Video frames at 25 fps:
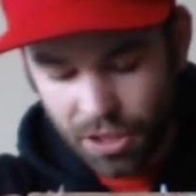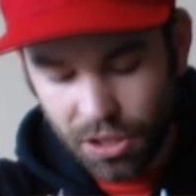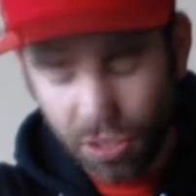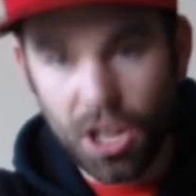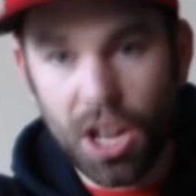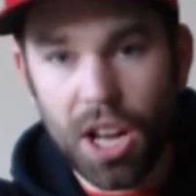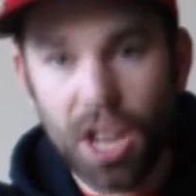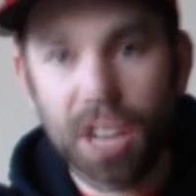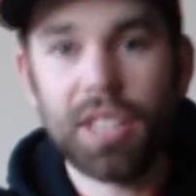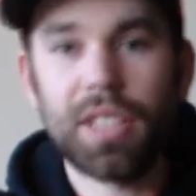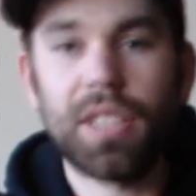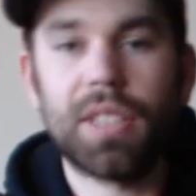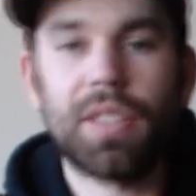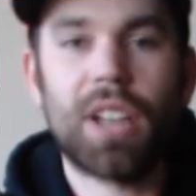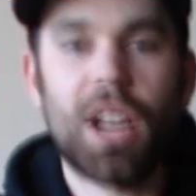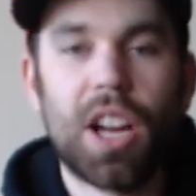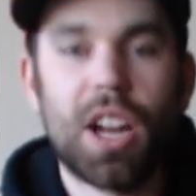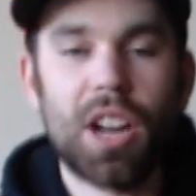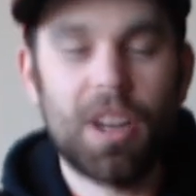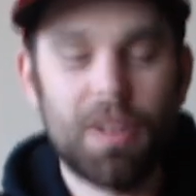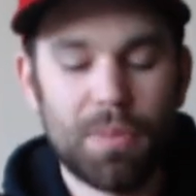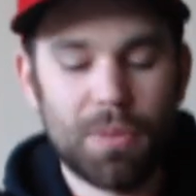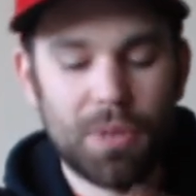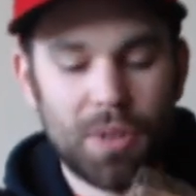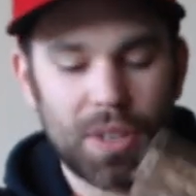Lots of
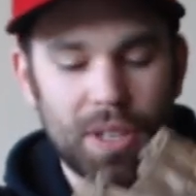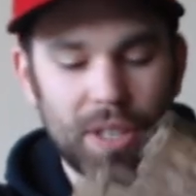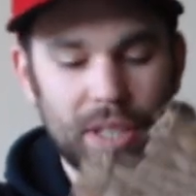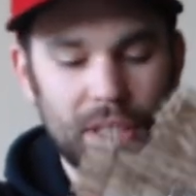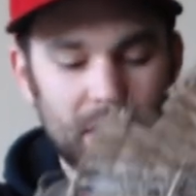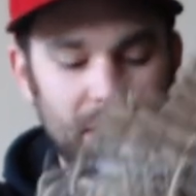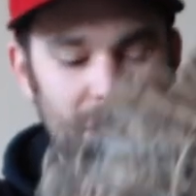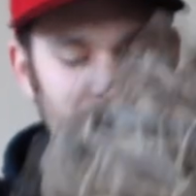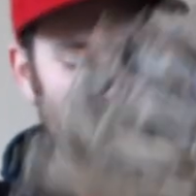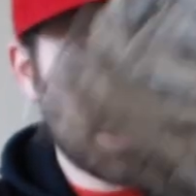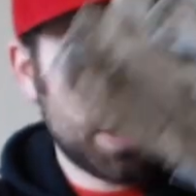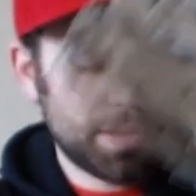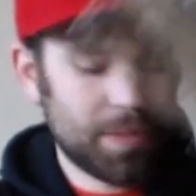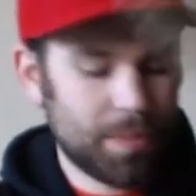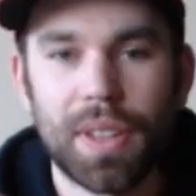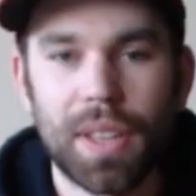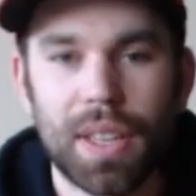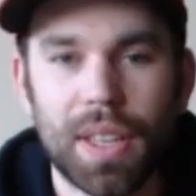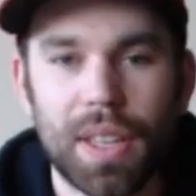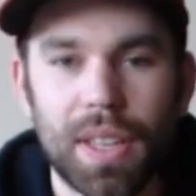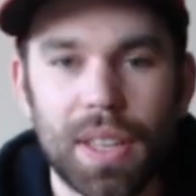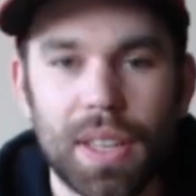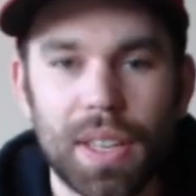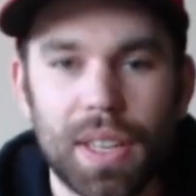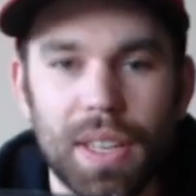cardboard in here.
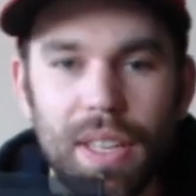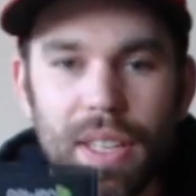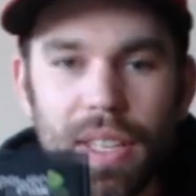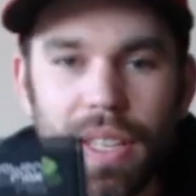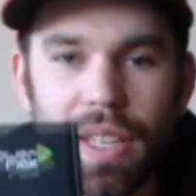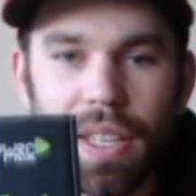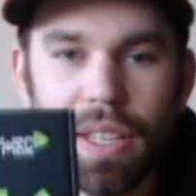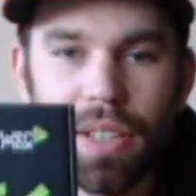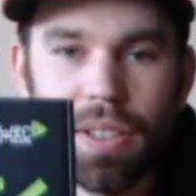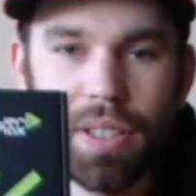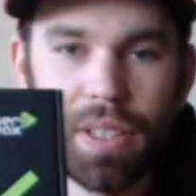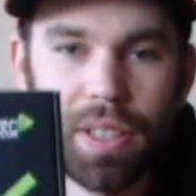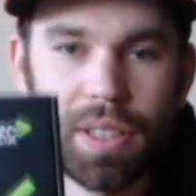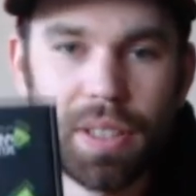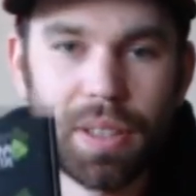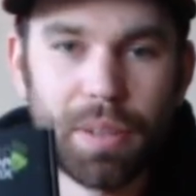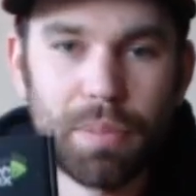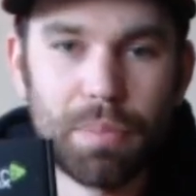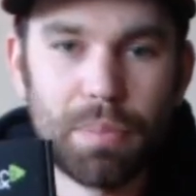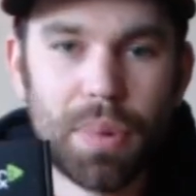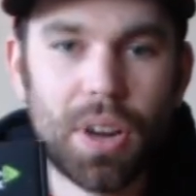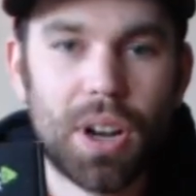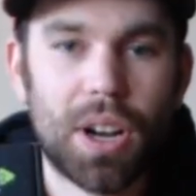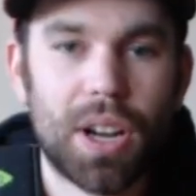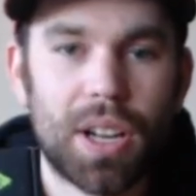Here is the
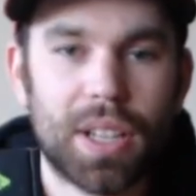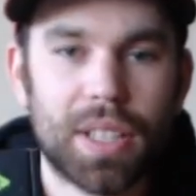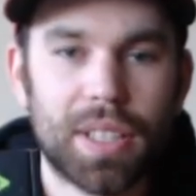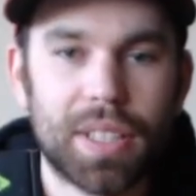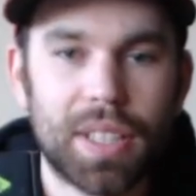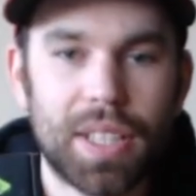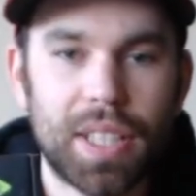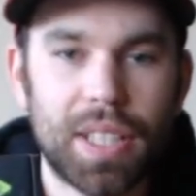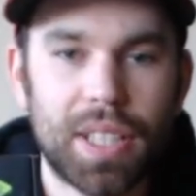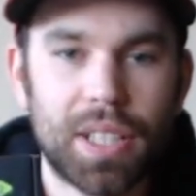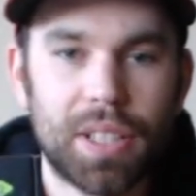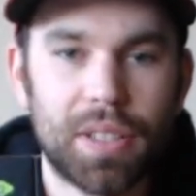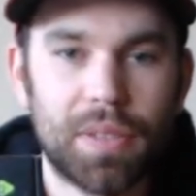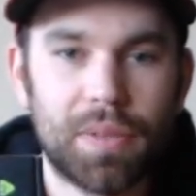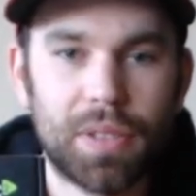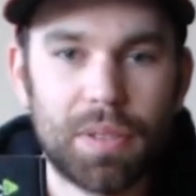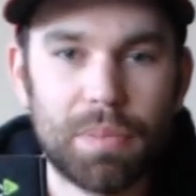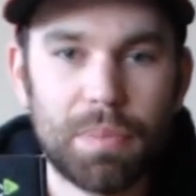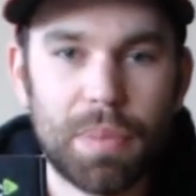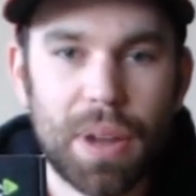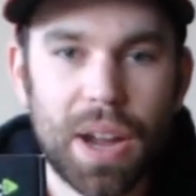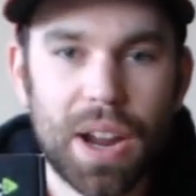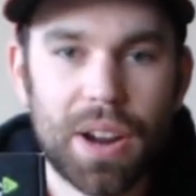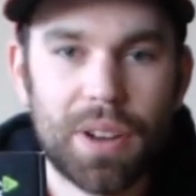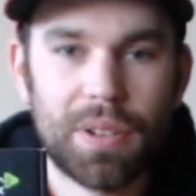box here for the
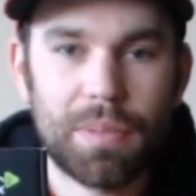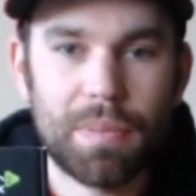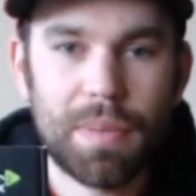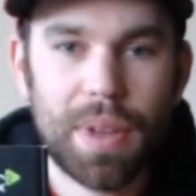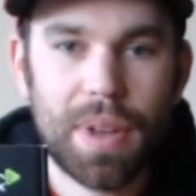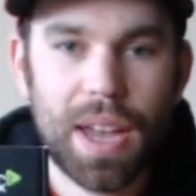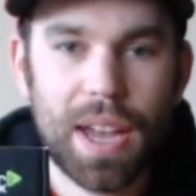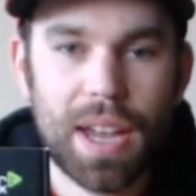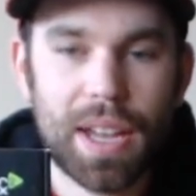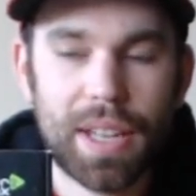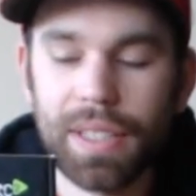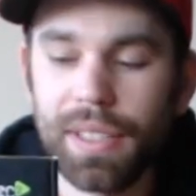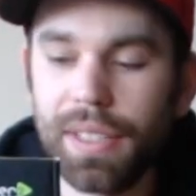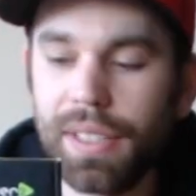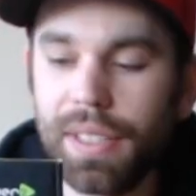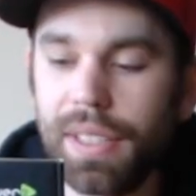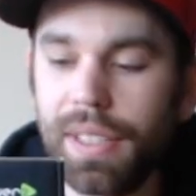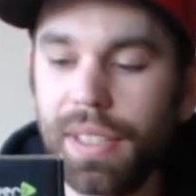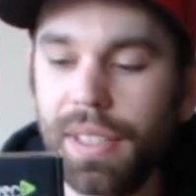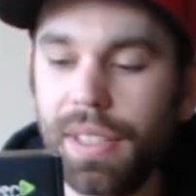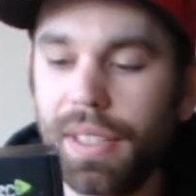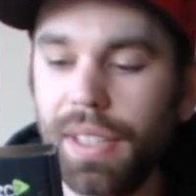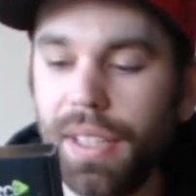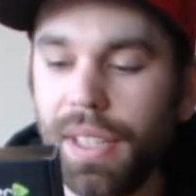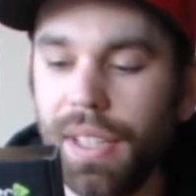
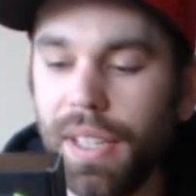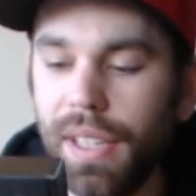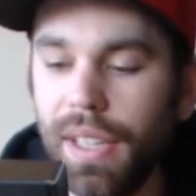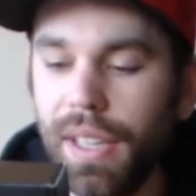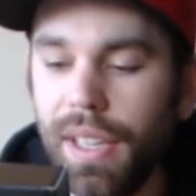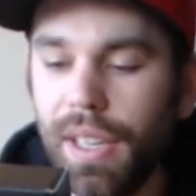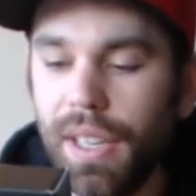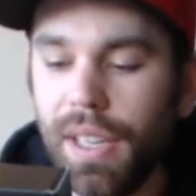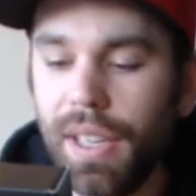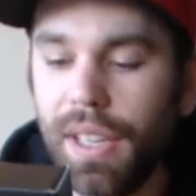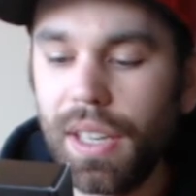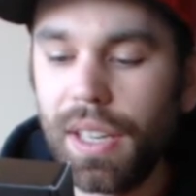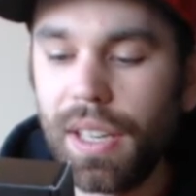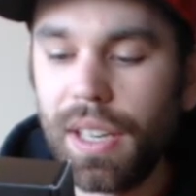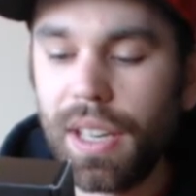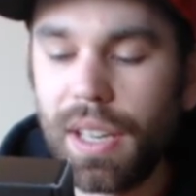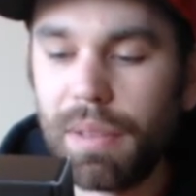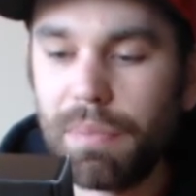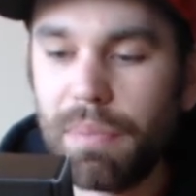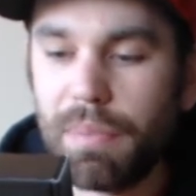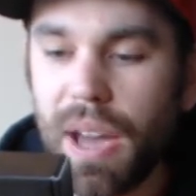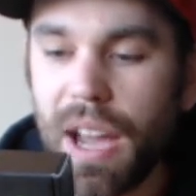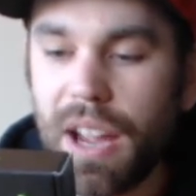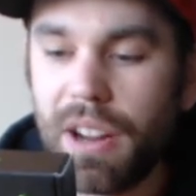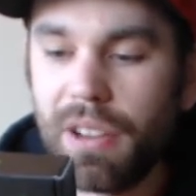Power2Max
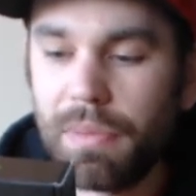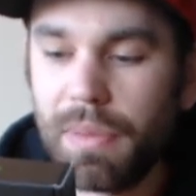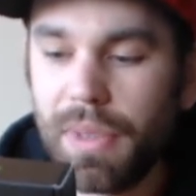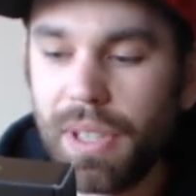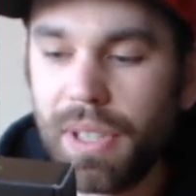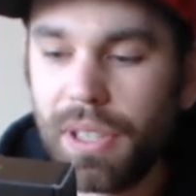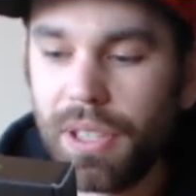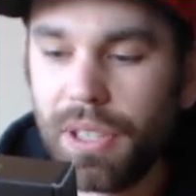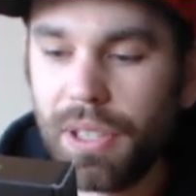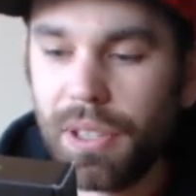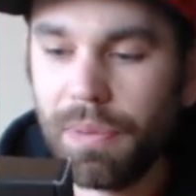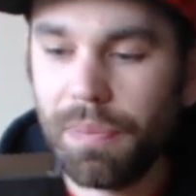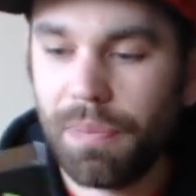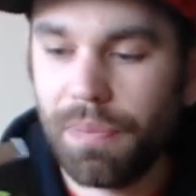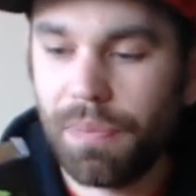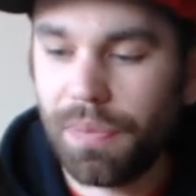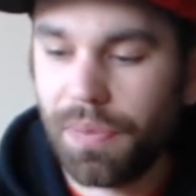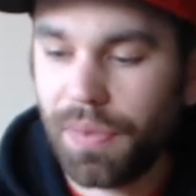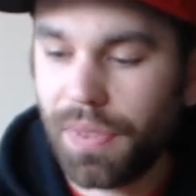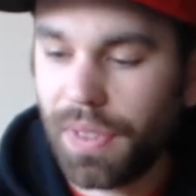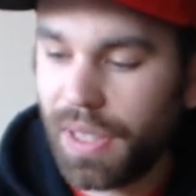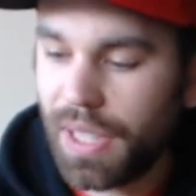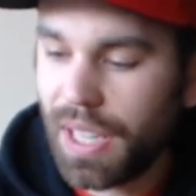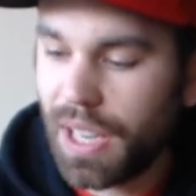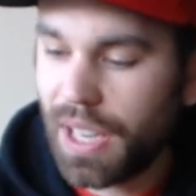power meter.
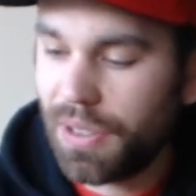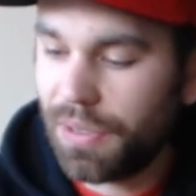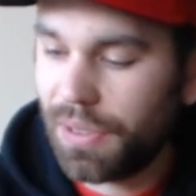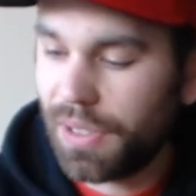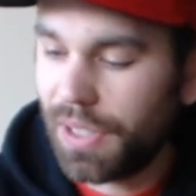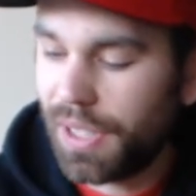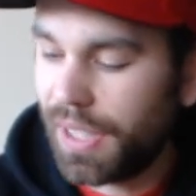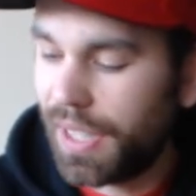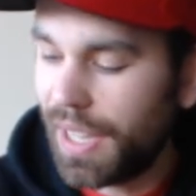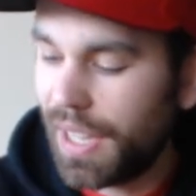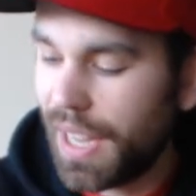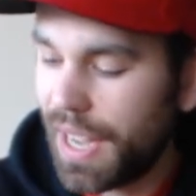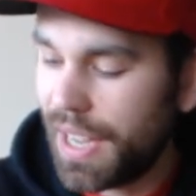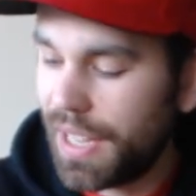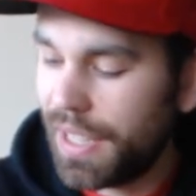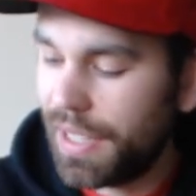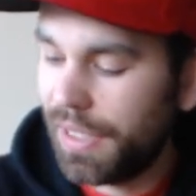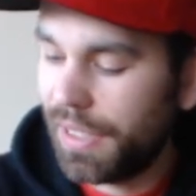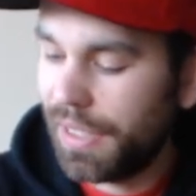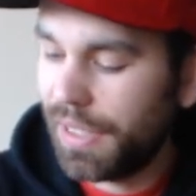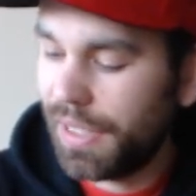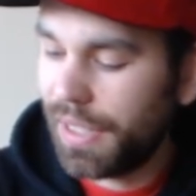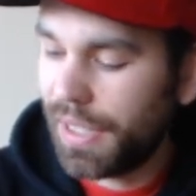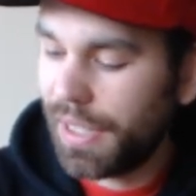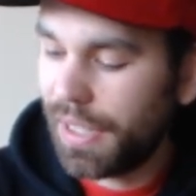Now it
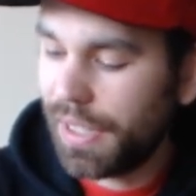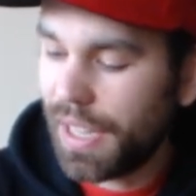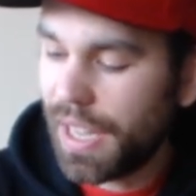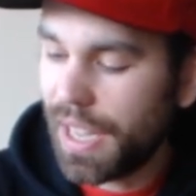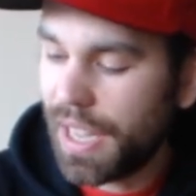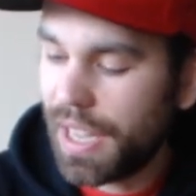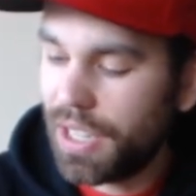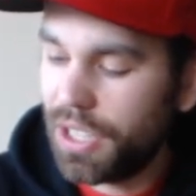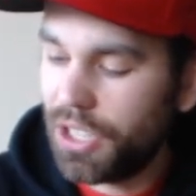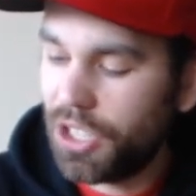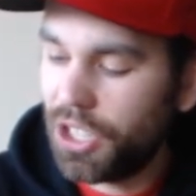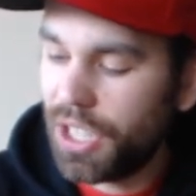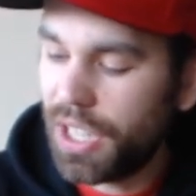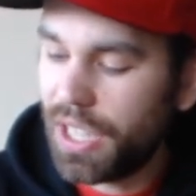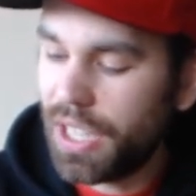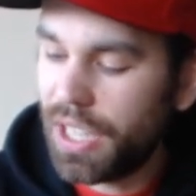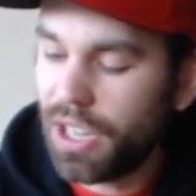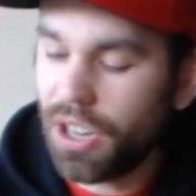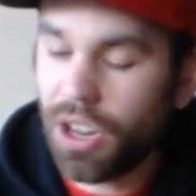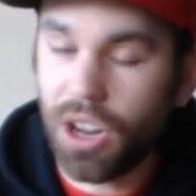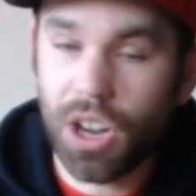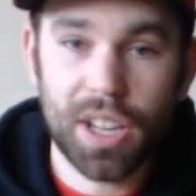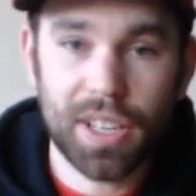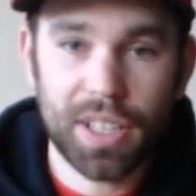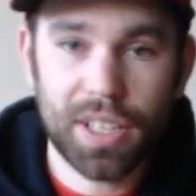says NG
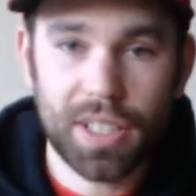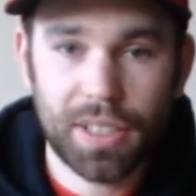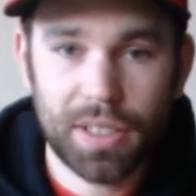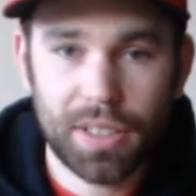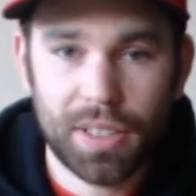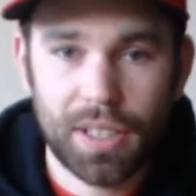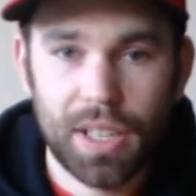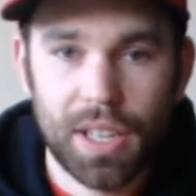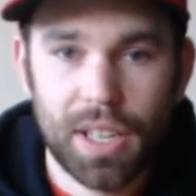on it.